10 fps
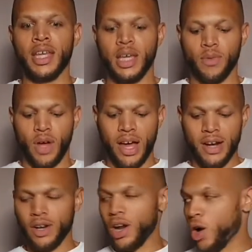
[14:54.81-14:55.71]
Keep
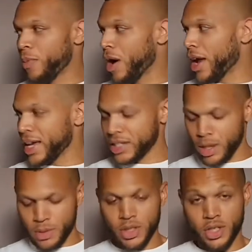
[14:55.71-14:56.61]
going, lower part of that
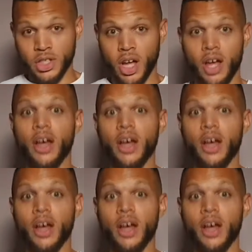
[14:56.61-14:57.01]
stomach's going to start